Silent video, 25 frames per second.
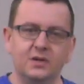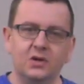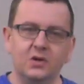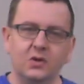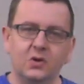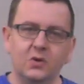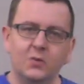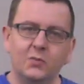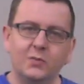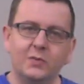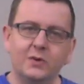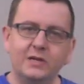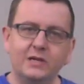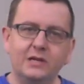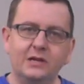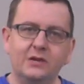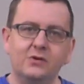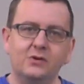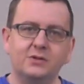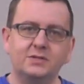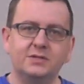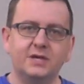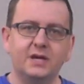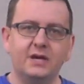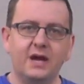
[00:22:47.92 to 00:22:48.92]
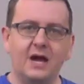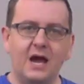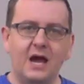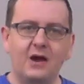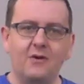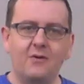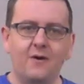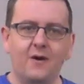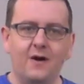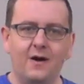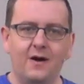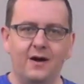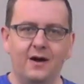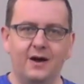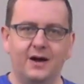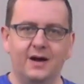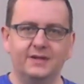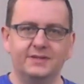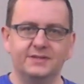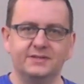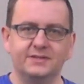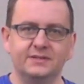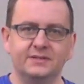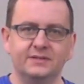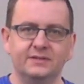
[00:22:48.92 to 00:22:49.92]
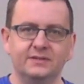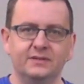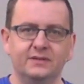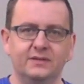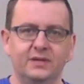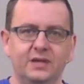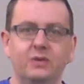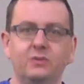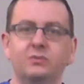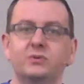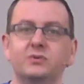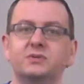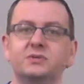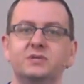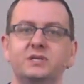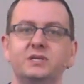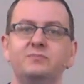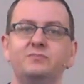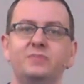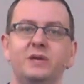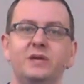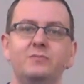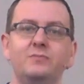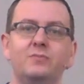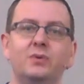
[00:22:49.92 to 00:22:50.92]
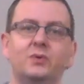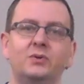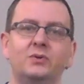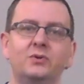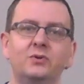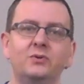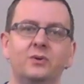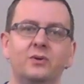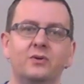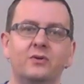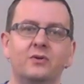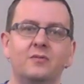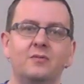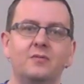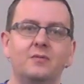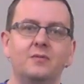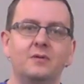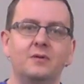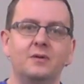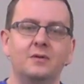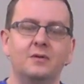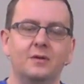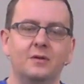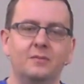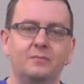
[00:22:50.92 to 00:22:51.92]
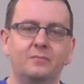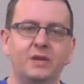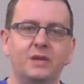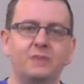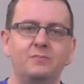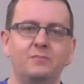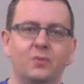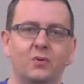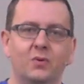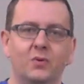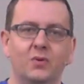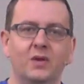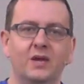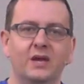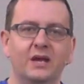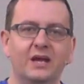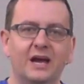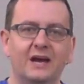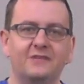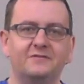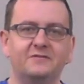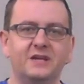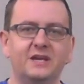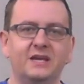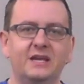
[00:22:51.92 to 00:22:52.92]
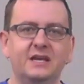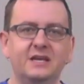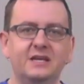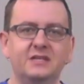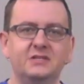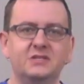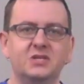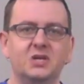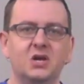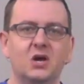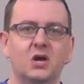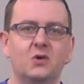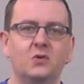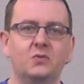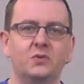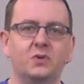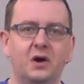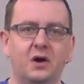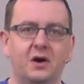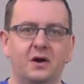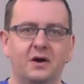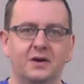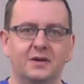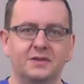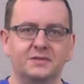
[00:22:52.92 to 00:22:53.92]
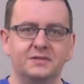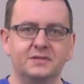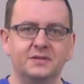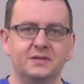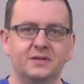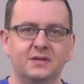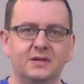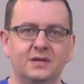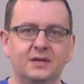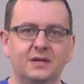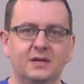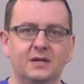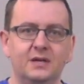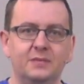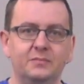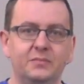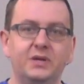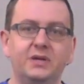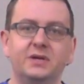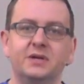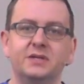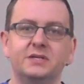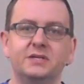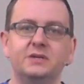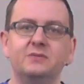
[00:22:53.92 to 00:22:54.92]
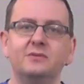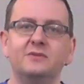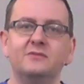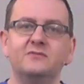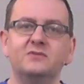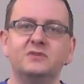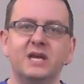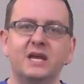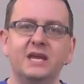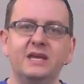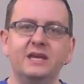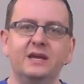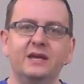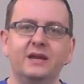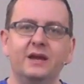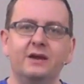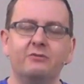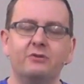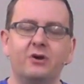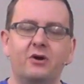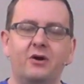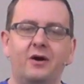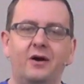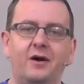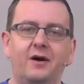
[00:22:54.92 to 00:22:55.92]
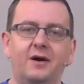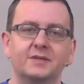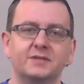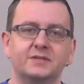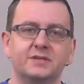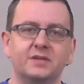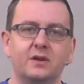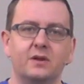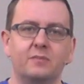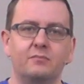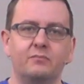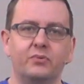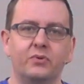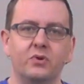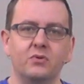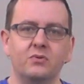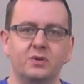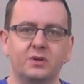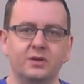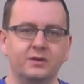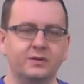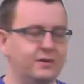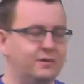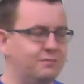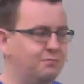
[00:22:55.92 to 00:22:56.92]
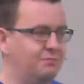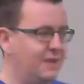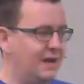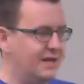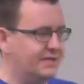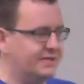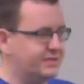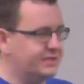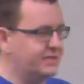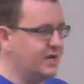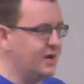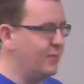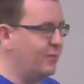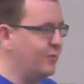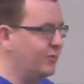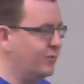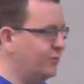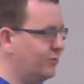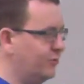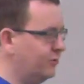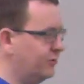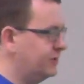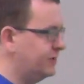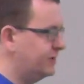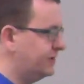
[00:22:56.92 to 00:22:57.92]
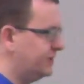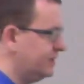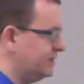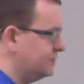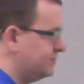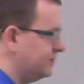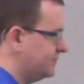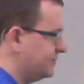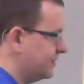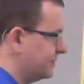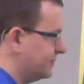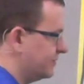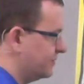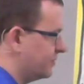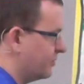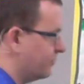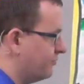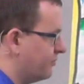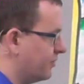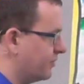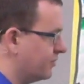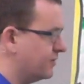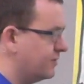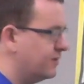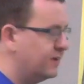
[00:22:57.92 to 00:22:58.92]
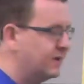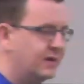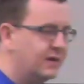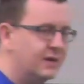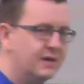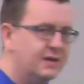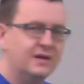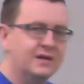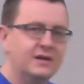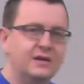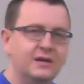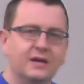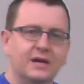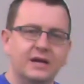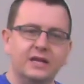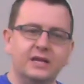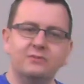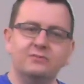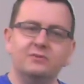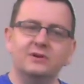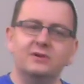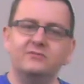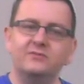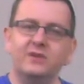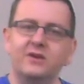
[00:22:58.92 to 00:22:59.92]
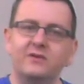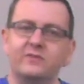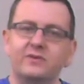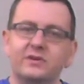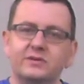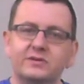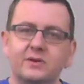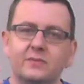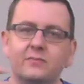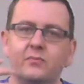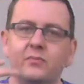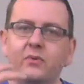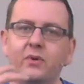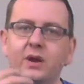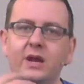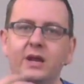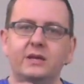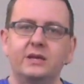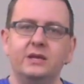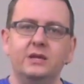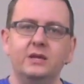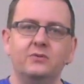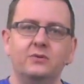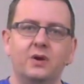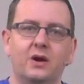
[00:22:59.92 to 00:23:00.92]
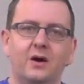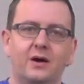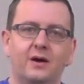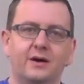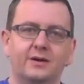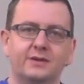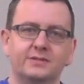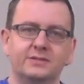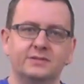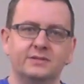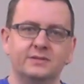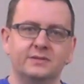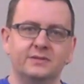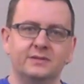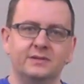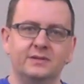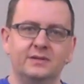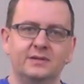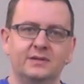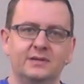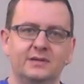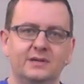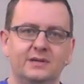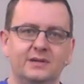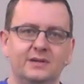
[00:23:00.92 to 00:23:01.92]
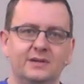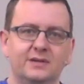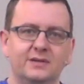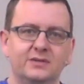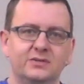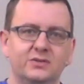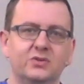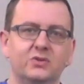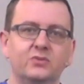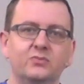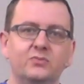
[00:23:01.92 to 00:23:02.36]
when he looks at our heart, he will see people who are people after his own heart, because he will have taken out our hearts that are broken and messed up with all the things we've done that are wrong, and he will have given us a brand new heart so that we